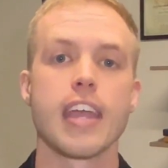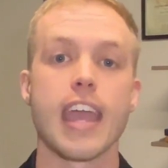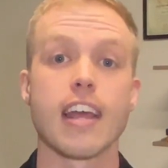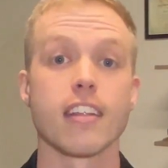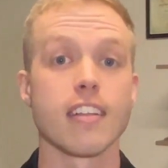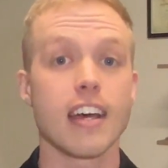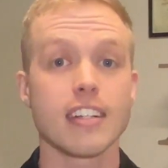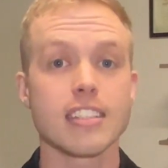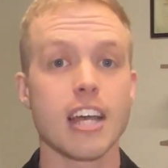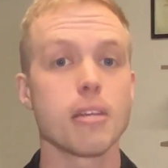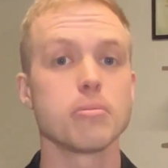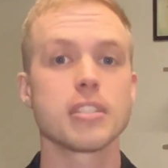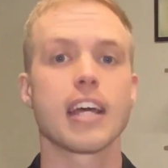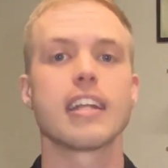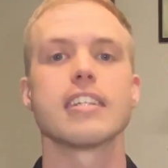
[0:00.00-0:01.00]
And a lot of
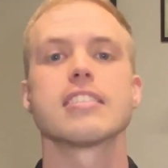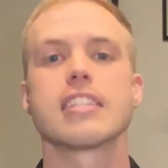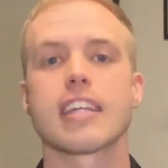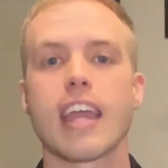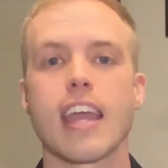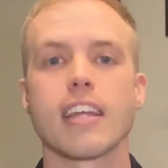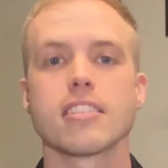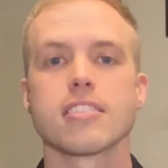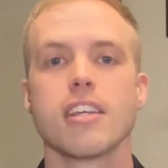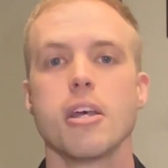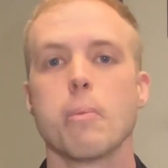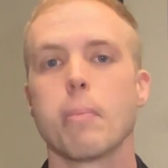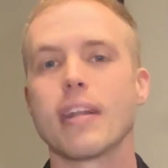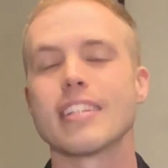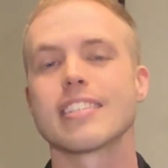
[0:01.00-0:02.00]
times that is the case,
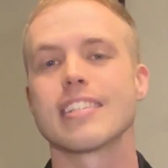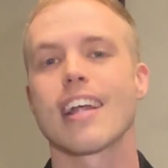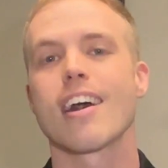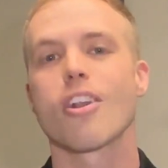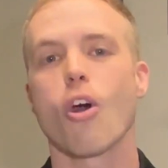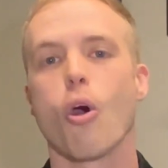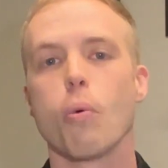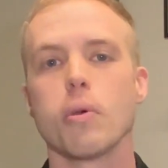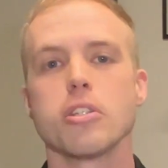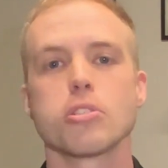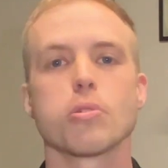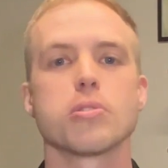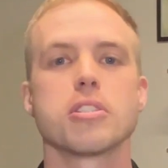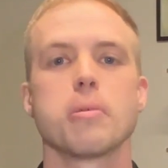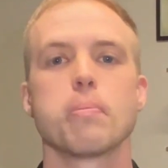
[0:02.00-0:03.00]
but it's not always
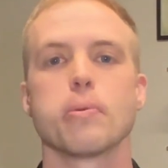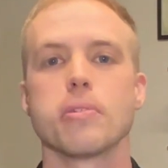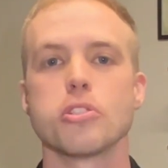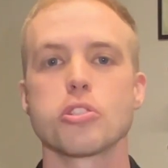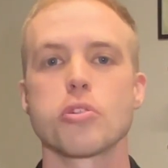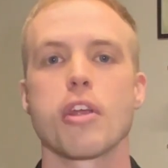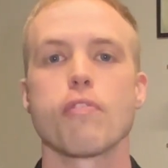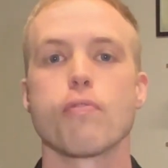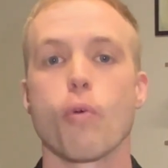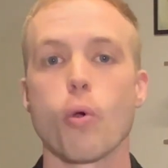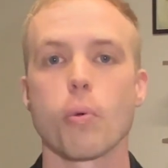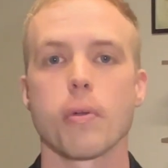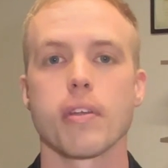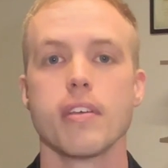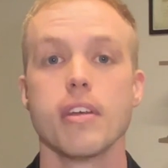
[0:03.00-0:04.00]
so simple and
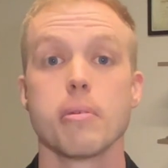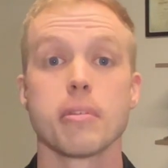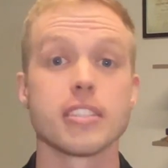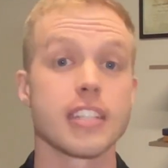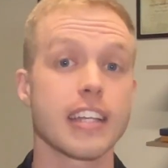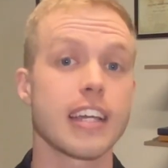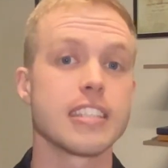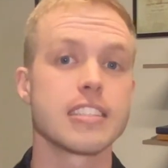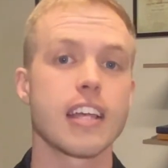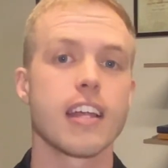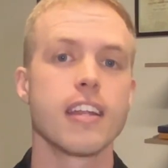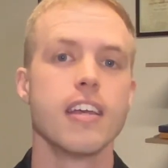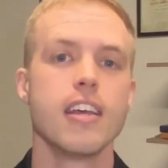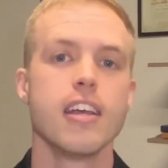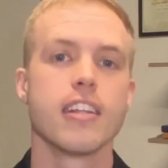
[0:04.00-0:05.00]
straightforward. Because like I
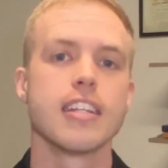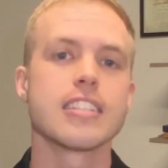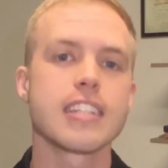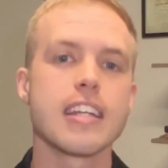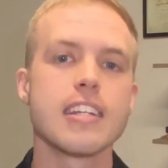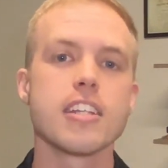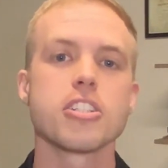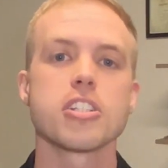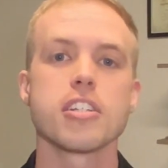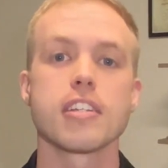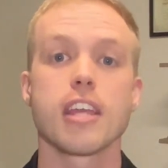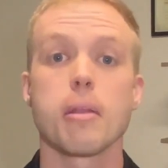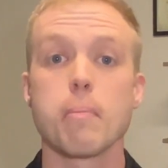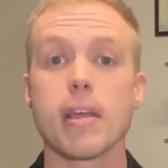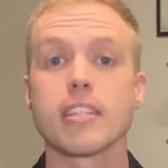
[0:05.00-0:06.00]
said, this condition
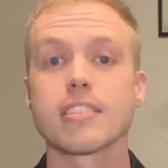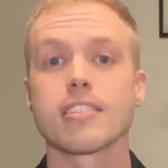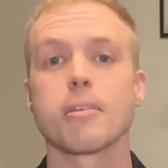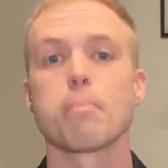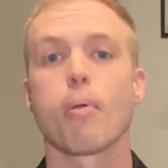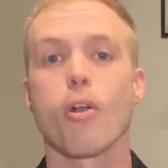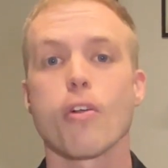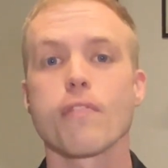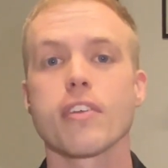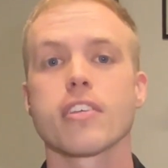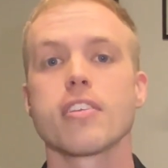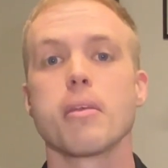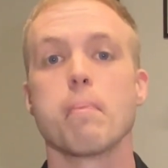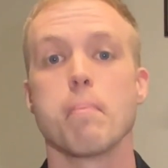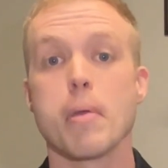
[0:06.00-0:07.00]
can basically
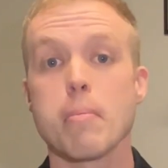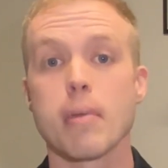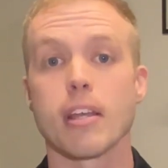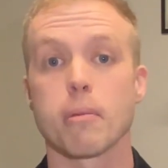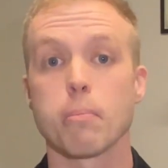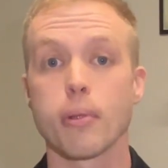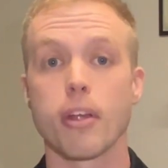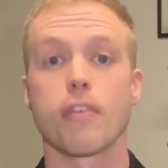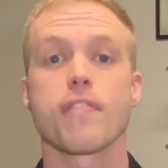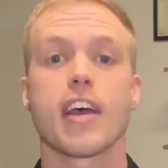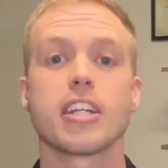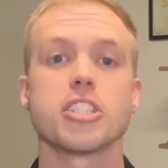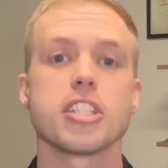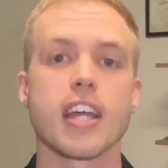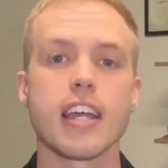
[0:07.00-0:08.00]
perfectly mimic plantar
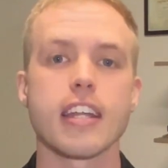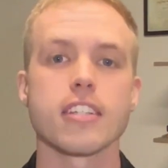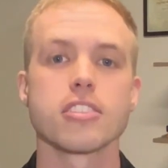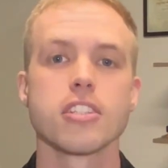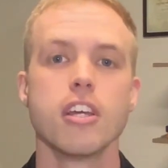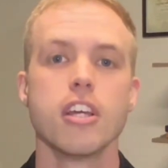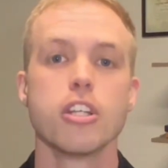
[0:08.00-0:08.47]
fasciitis.